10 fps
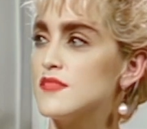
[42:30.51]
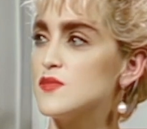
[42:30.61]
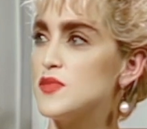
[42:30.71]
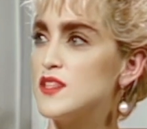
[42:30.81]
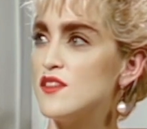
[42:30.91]

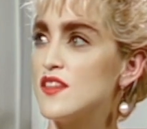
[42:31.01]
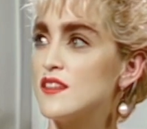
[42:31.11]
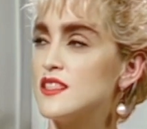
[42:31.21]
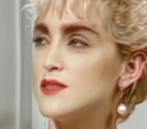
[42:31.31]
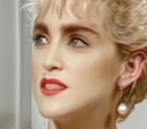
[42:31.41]

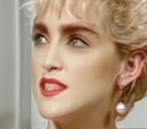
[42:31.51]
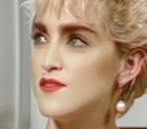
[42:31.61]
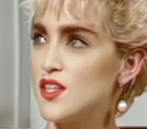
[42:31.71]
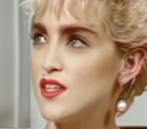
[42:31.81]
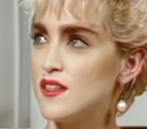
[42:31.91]

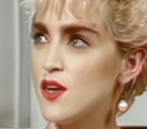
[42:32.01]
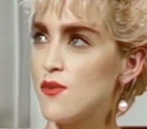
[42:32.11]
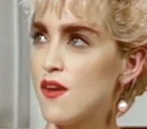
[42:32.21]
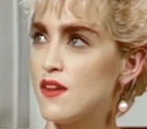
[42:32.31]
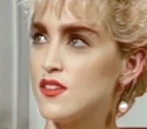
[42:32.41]
specifically
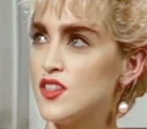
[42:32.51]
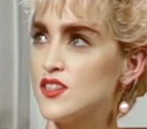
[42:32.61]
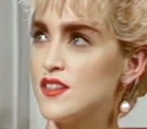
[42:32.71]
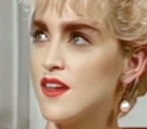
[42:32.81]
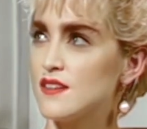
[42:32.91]
don't want to
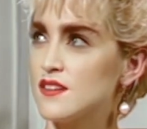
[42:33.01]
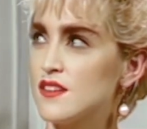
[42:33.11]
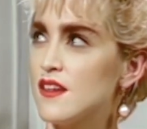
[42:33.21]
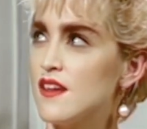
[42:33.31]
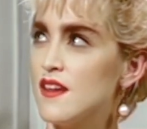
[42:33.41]

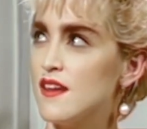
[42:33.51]
discuss